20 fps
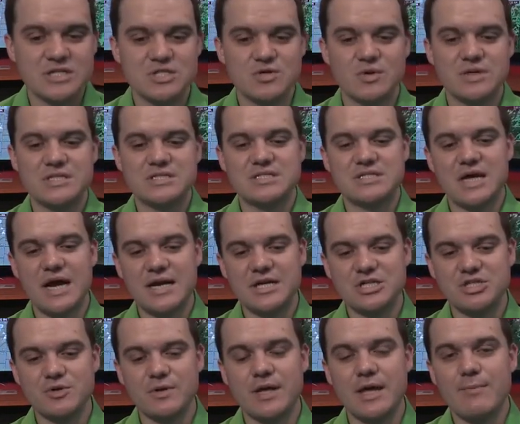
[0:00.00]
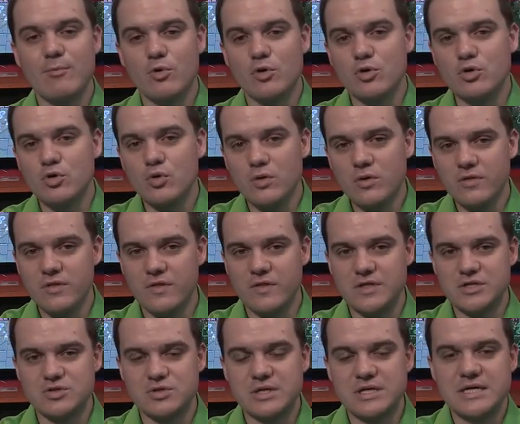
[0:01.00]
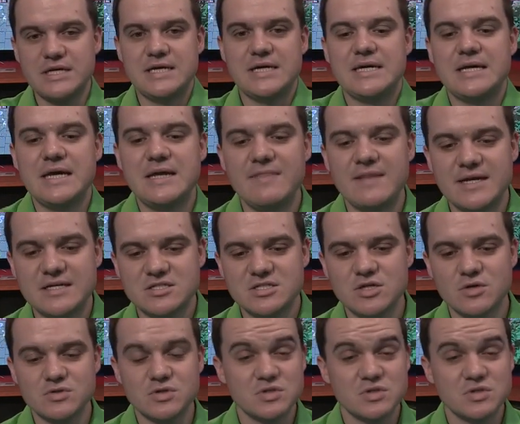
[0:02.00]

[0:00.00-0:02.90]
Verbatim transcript: So it is kind of showing a more northerly trend in that snow.